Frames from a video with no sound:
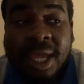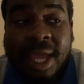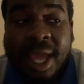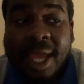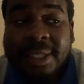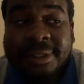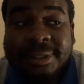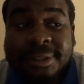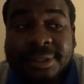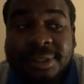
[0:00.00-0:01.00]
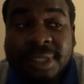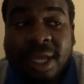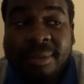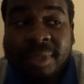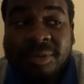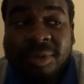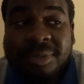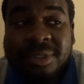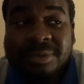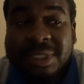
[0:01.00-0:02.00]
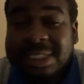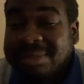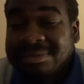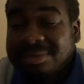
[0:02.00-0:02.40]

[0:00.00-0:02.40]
And do you know what I mean?